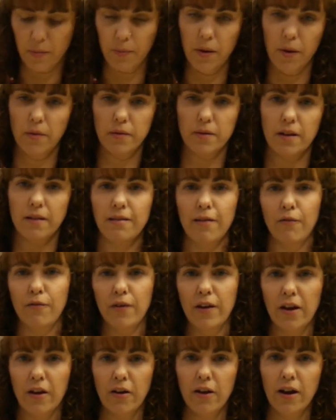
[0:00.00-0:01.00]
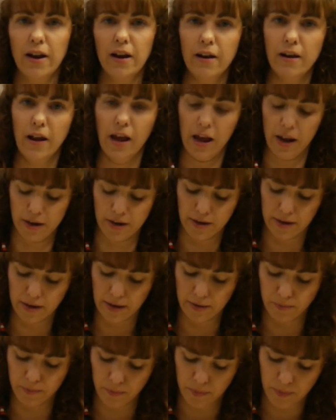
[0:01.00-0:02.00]
be able to live here and
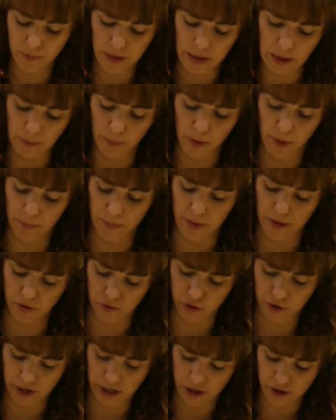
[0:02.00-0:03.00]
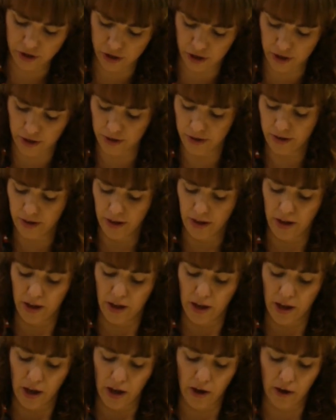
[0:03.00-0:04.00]
keep up the tradition
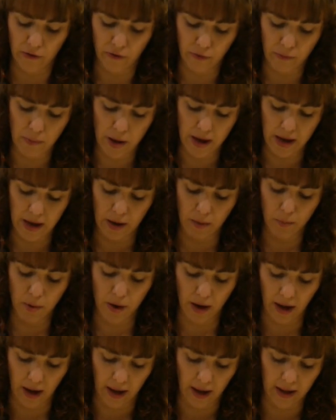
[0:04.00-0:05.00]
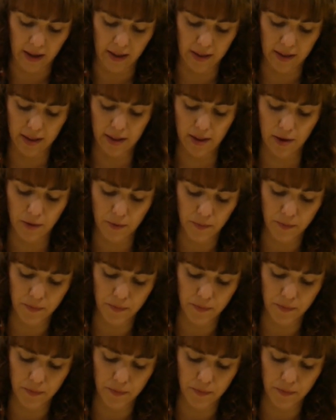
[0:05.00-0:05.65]
of making Buckeyes.